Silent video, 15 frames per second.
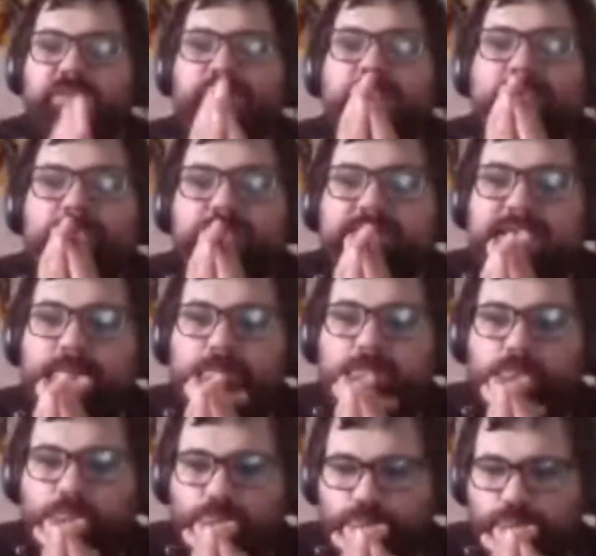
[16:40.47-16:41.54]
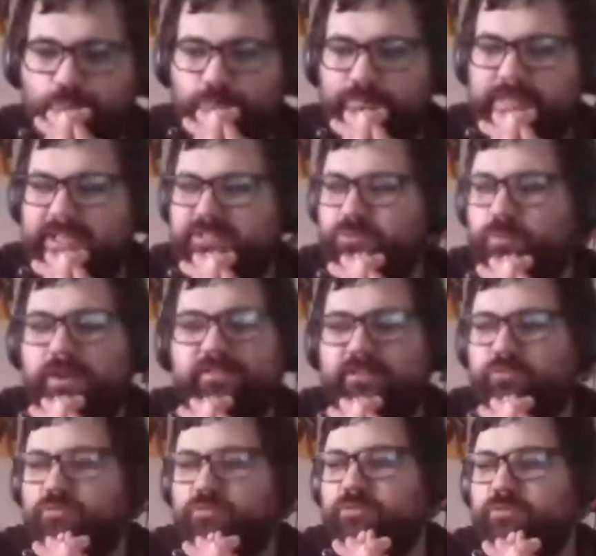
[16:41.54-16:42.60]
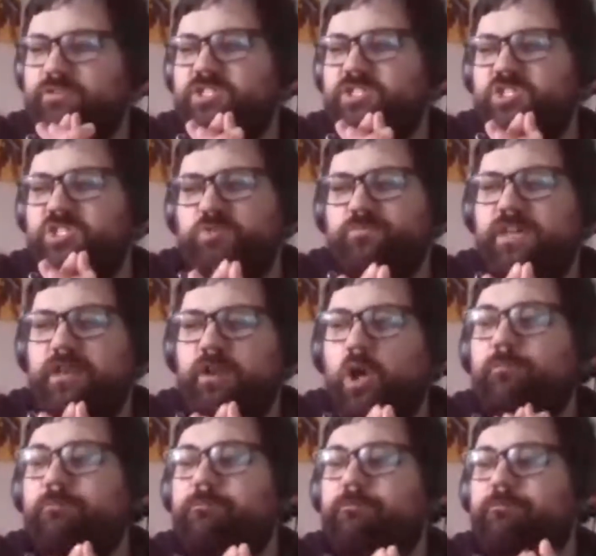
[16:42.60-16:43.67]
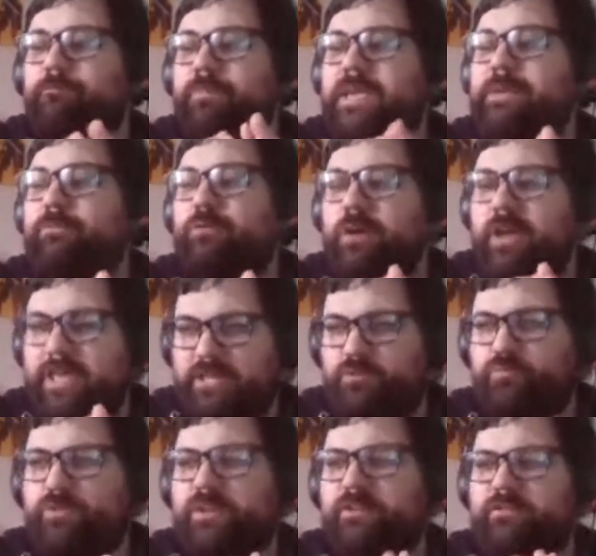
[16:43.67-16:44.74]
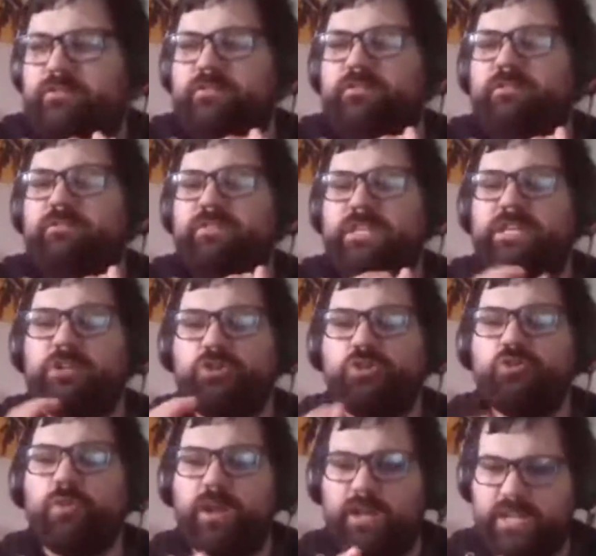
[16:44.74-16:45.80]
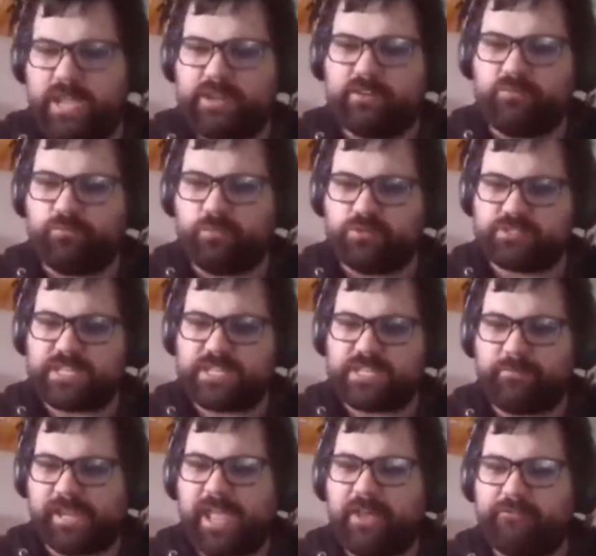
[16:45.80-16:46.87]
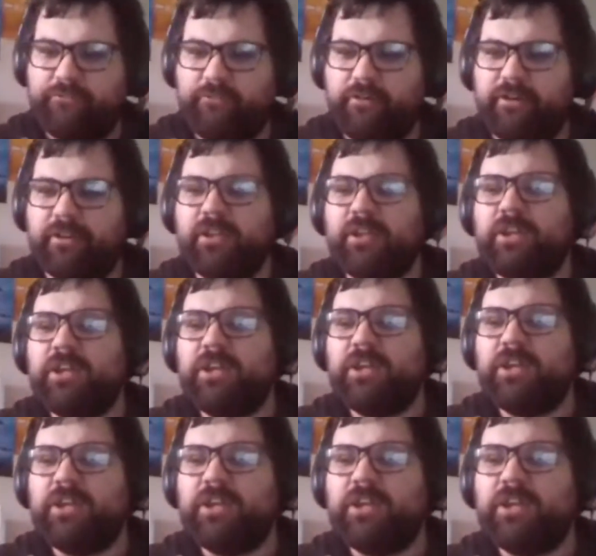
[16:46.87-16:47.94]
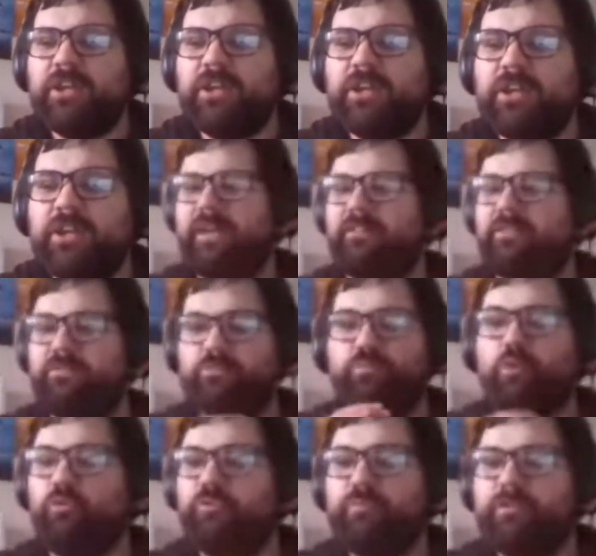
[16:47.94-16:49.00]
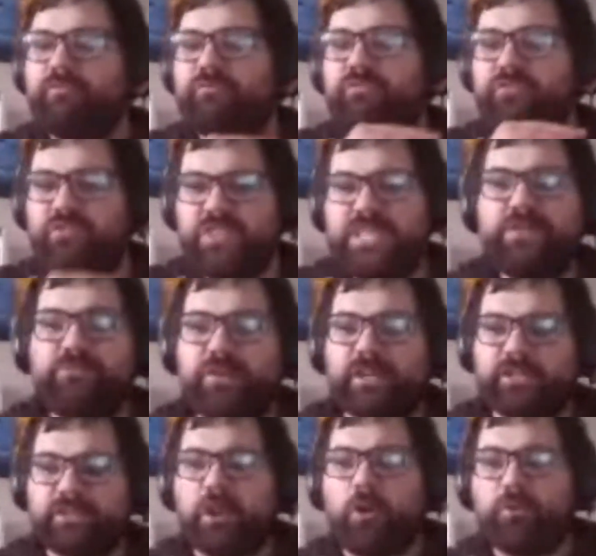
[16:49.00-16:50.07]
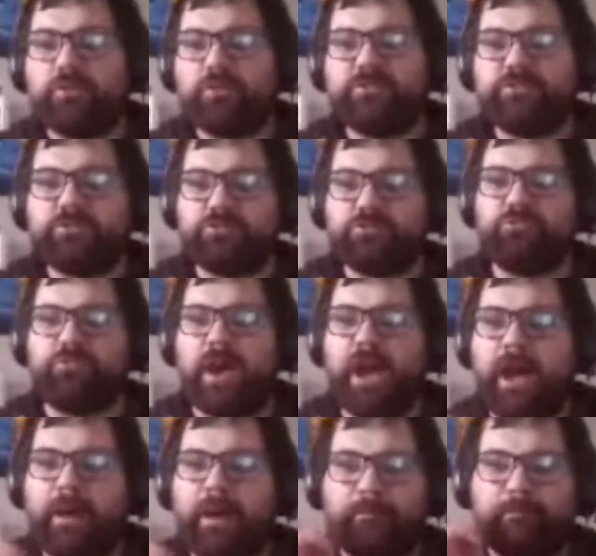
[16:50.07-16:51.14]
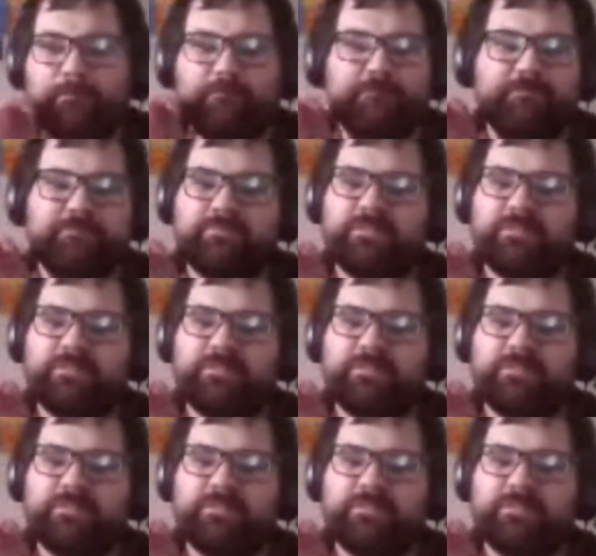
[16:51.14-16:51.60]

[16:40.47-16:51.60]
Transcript: that's thing is that's one of the criticisms that a lot of people had when the new Aladdin was coming out. Is like Will Smith is never going to